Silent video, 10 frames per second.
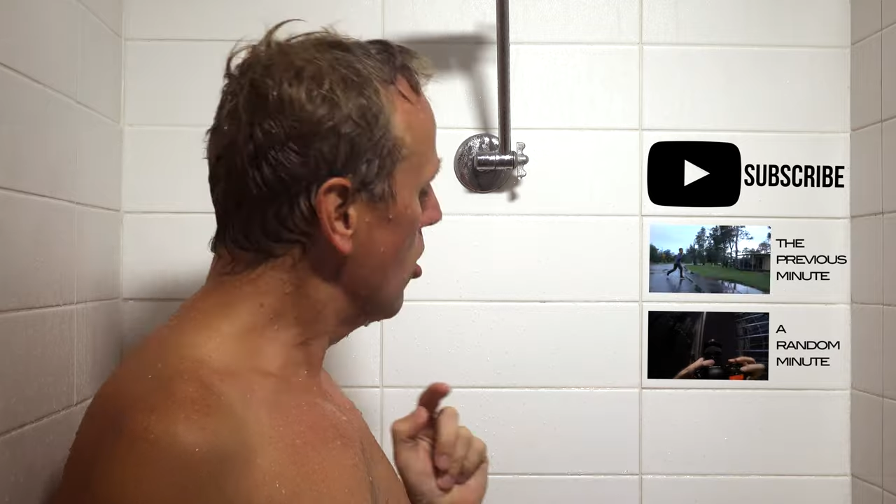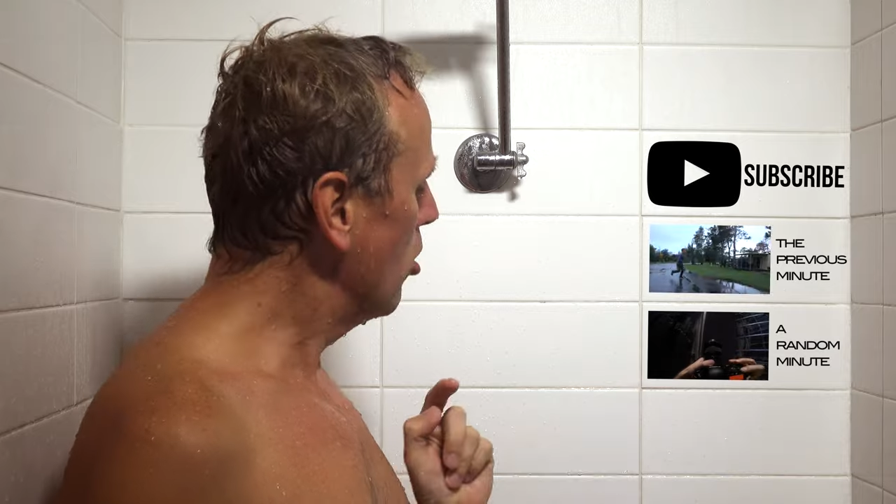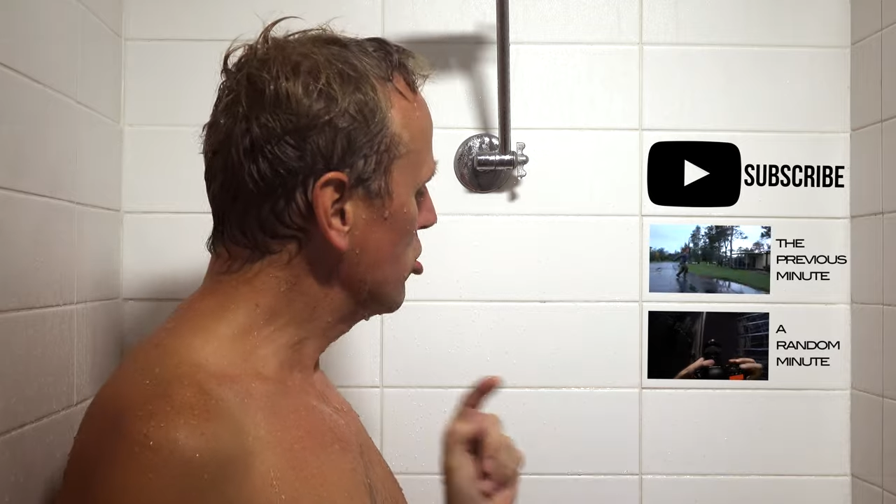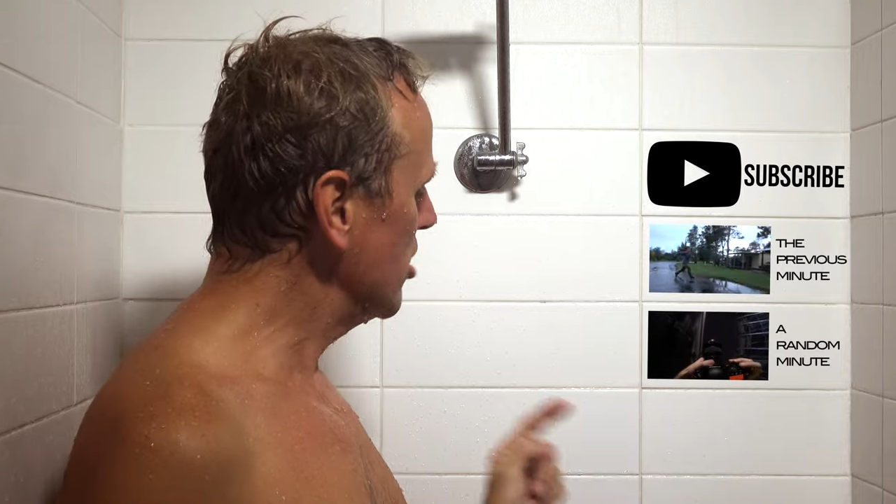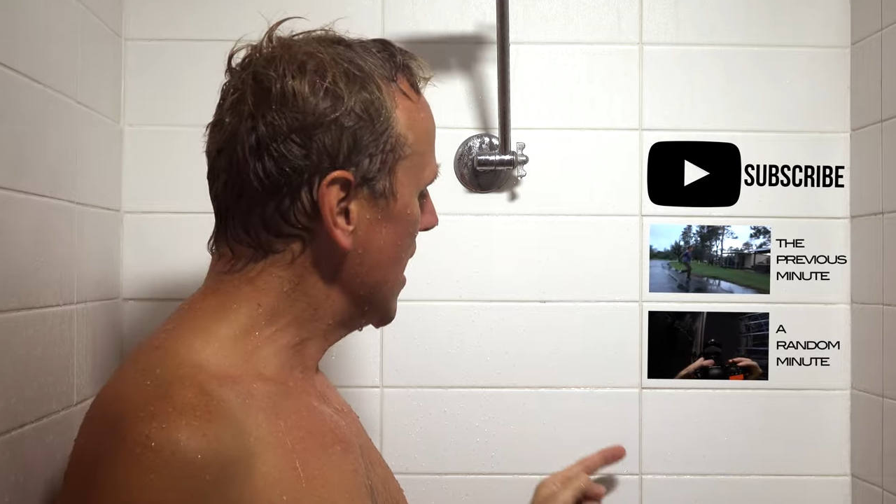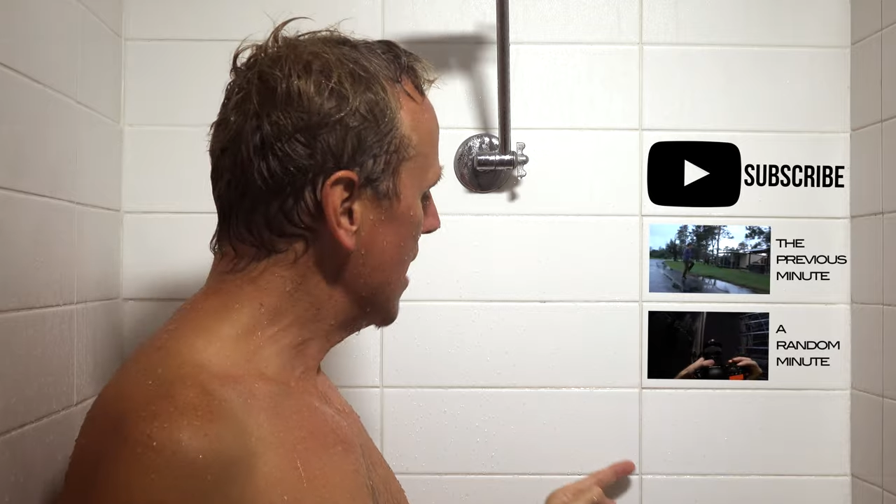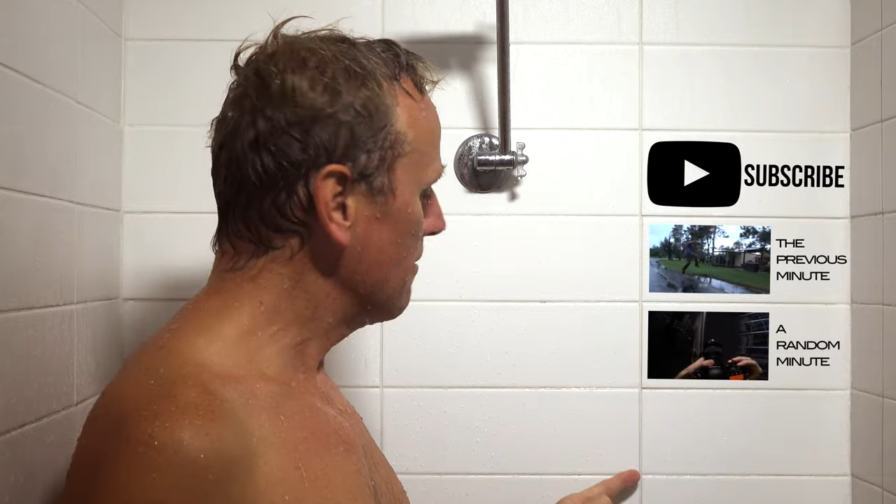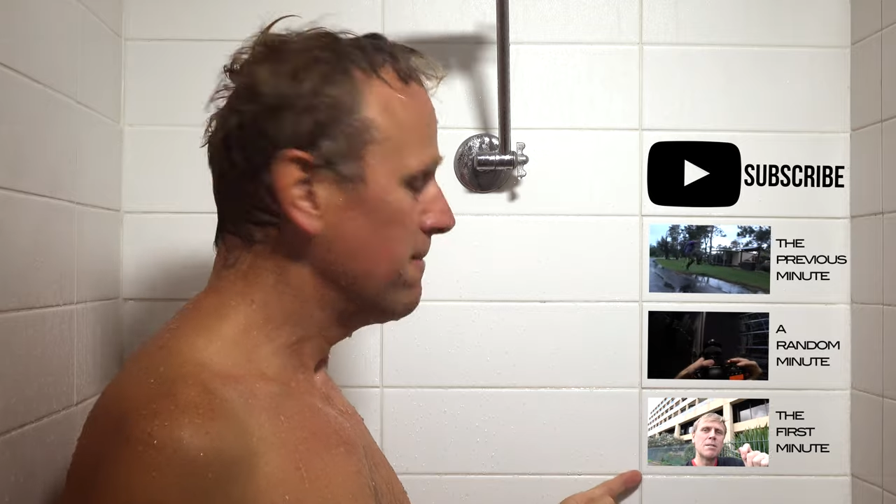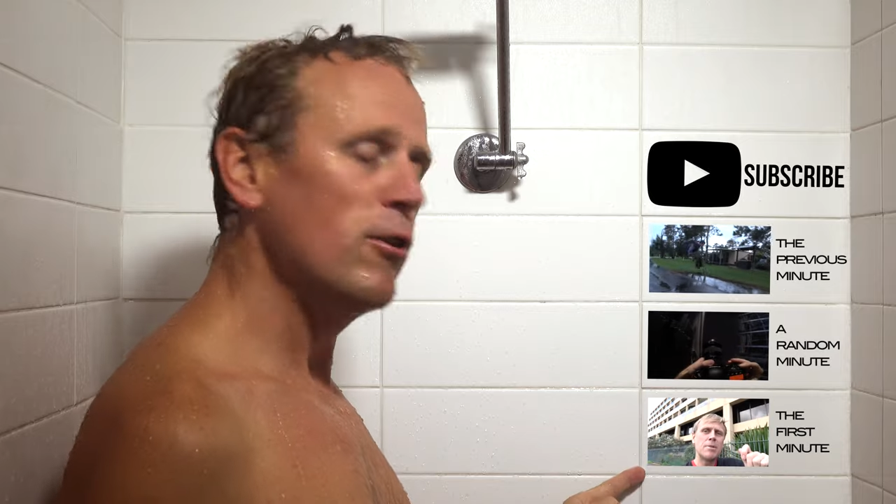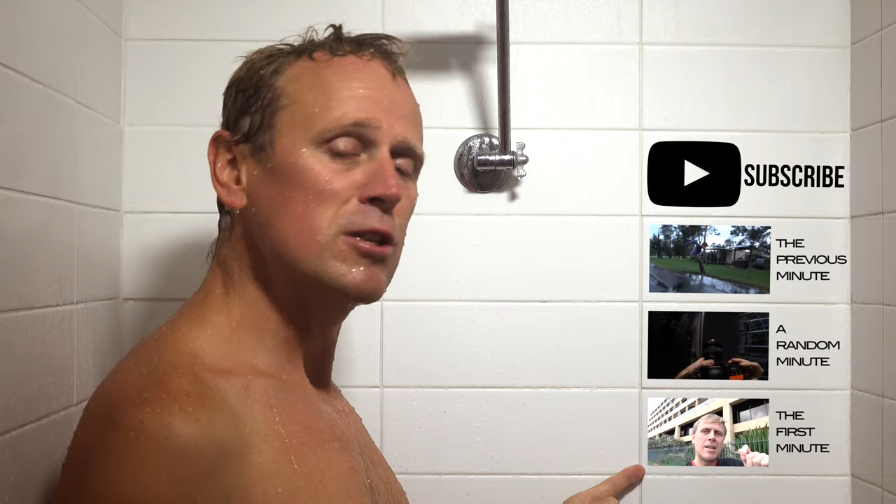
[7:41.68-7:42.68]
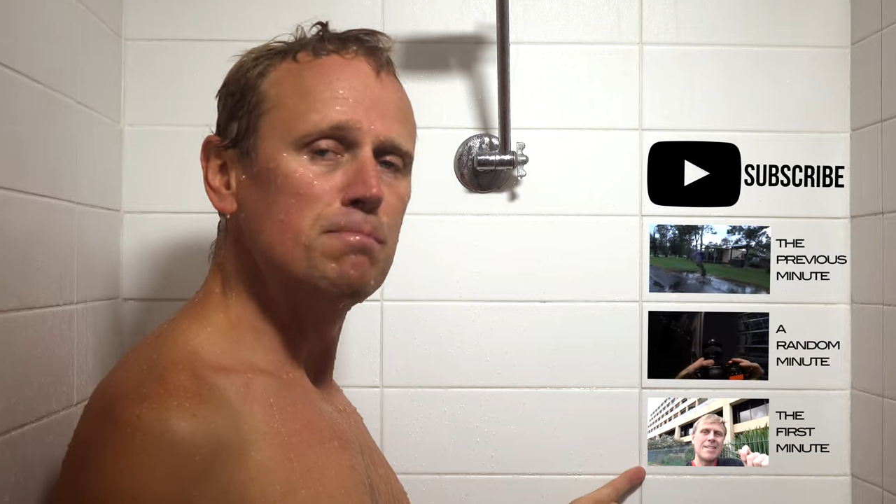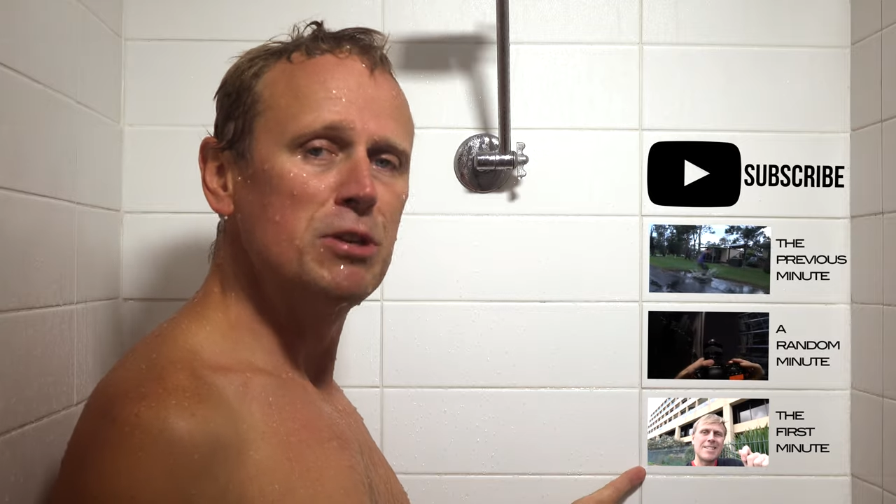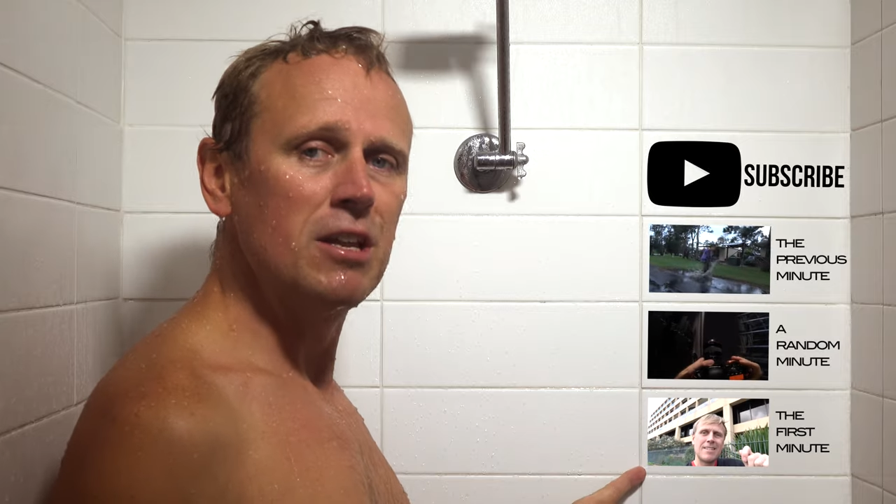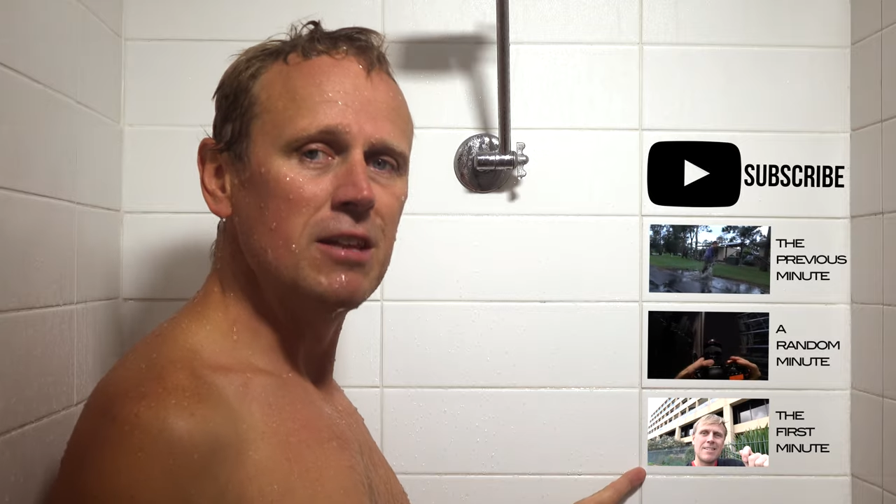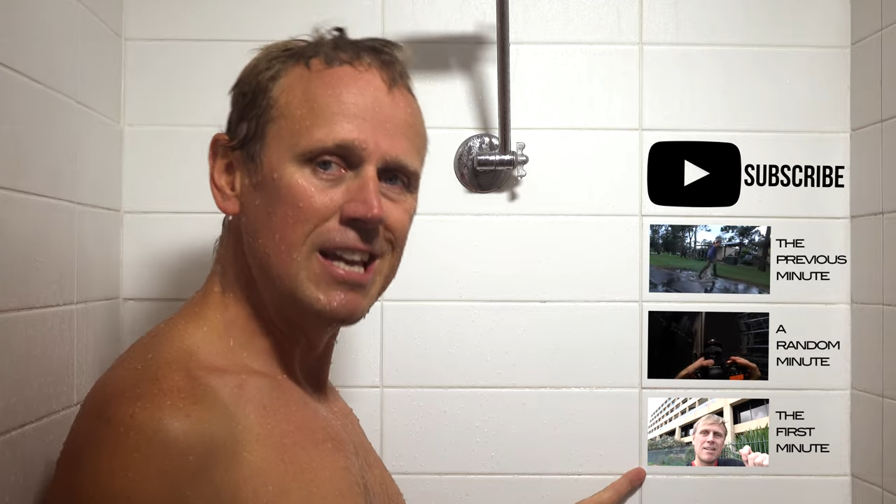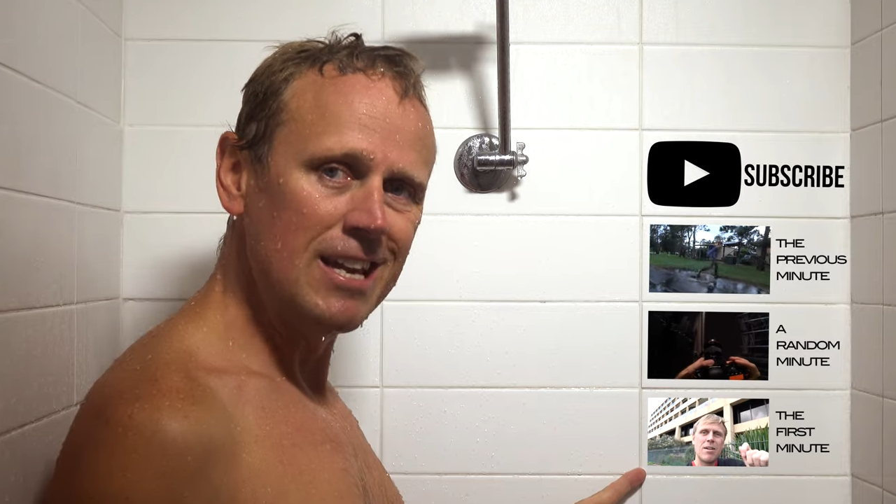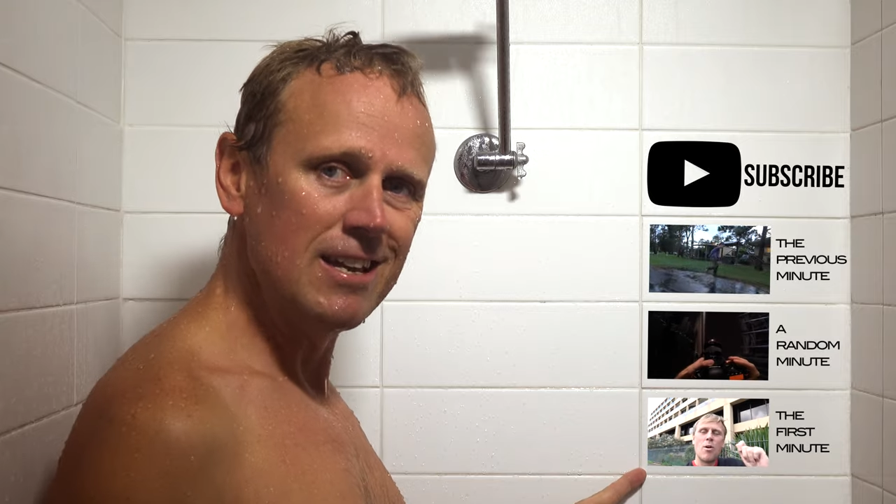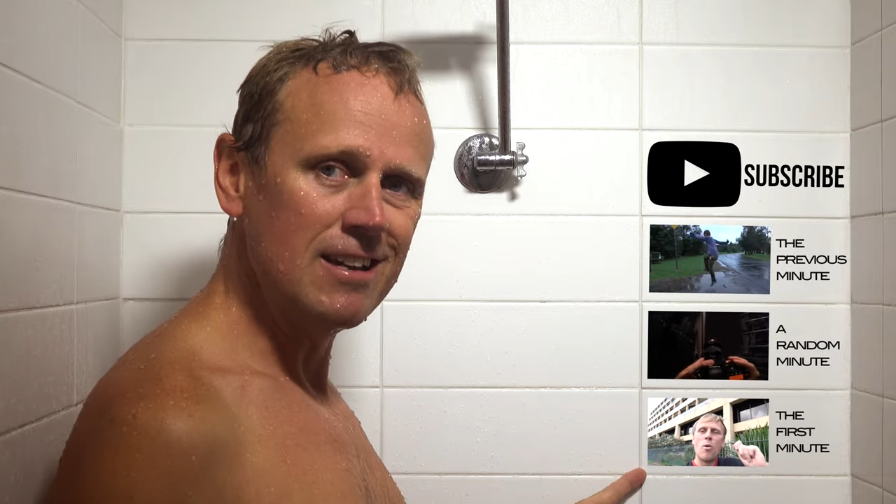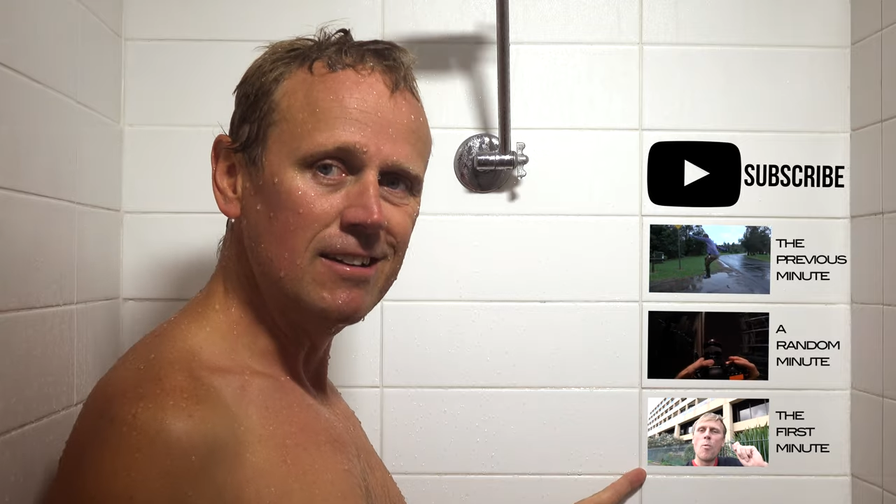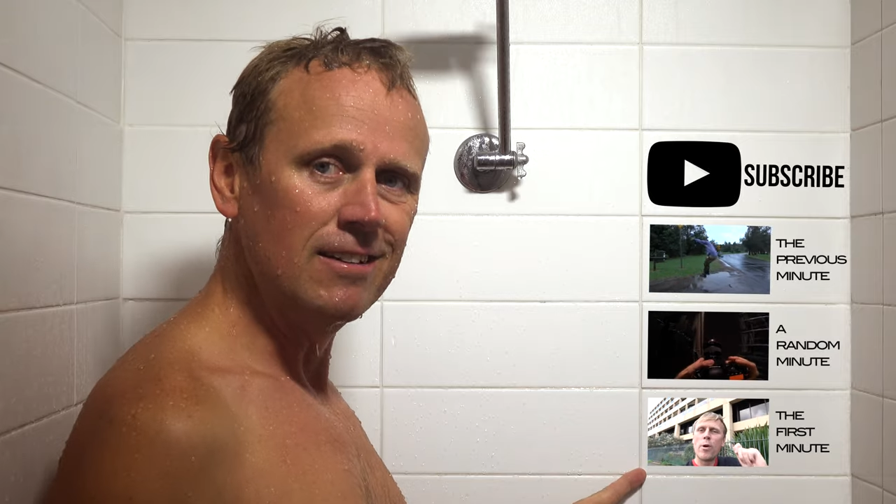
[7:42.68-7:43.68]
or check out the first minute
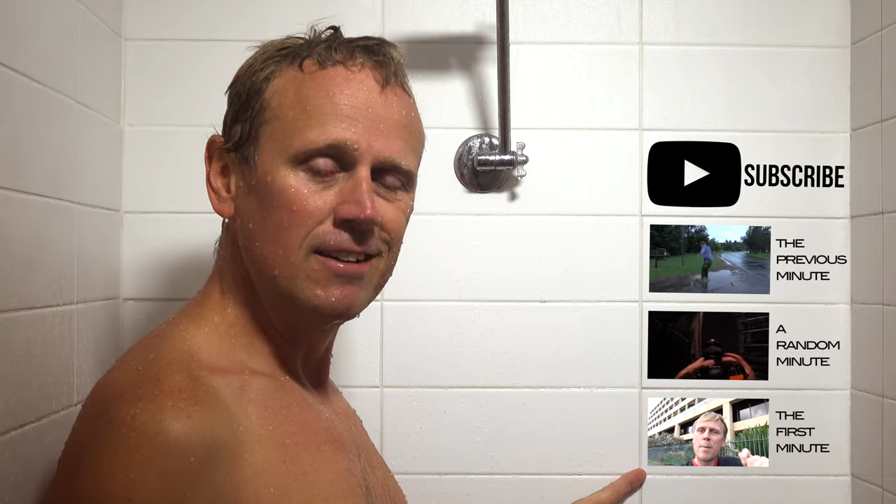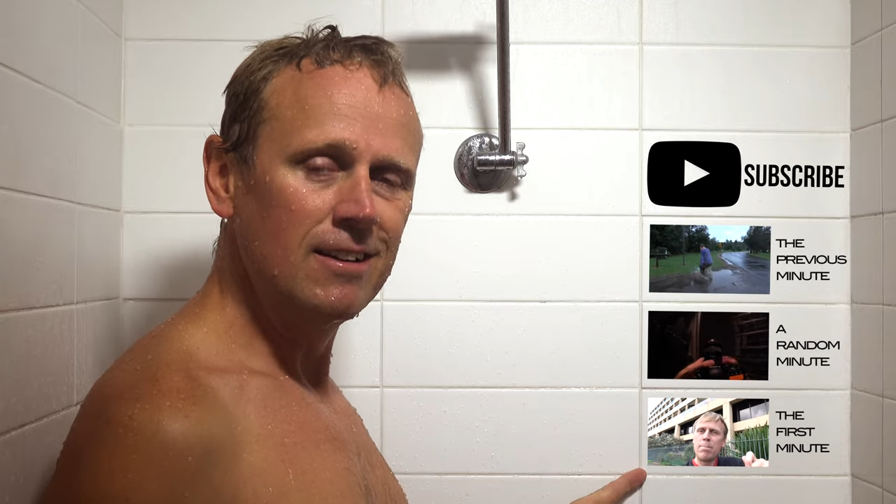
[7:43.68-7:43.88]
here.